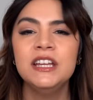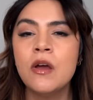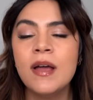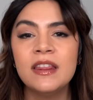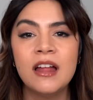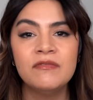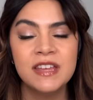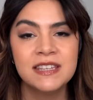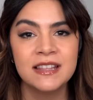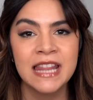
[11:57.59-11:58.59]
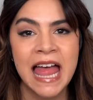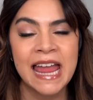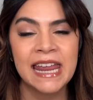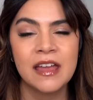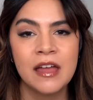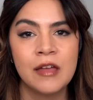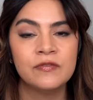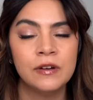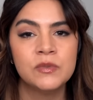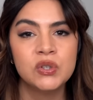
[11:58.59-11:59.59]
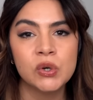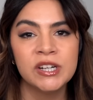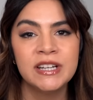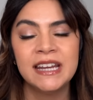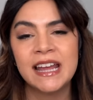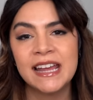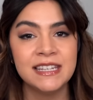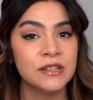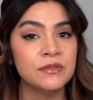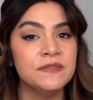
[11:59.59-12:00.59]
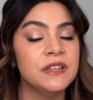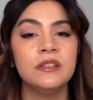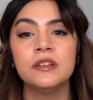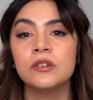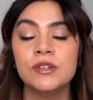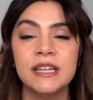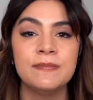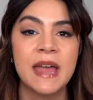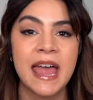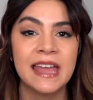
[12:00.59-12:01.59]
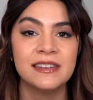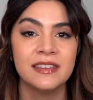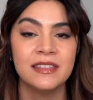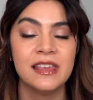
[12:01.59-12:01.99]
You know, I love this line from Torriden. I did review the cream and